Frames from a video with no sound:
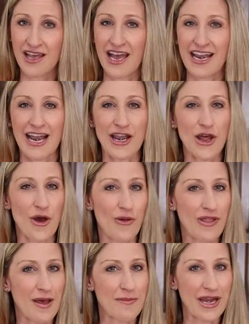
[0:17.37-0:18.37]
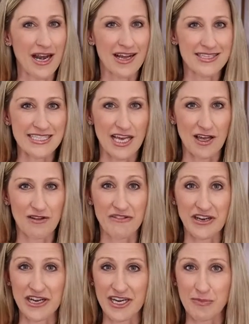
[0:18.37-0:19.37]
And I know that may not sound
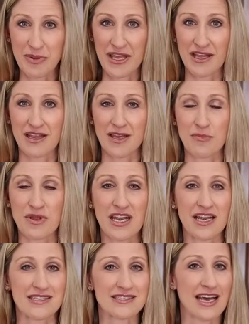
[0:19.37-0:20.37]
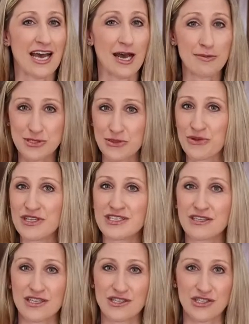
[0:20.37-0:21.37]
very appealing, but it is absolutely
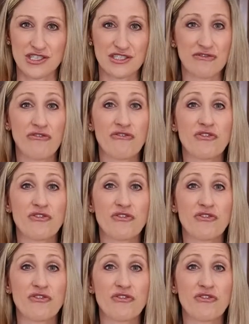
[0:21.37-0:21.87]
delicious,